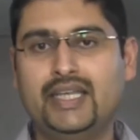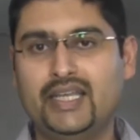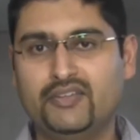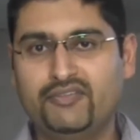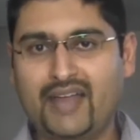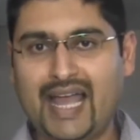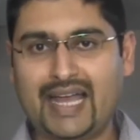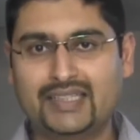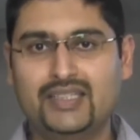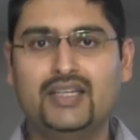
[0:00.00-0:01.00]
In
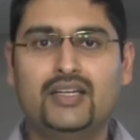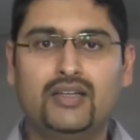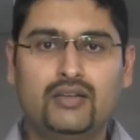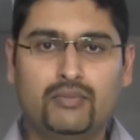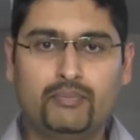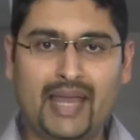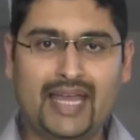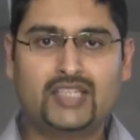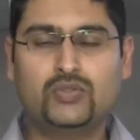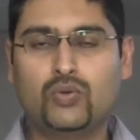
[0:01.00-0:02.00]
fact,
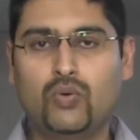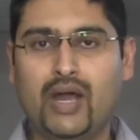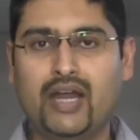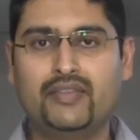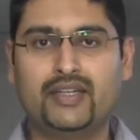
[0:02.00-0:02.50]
banks require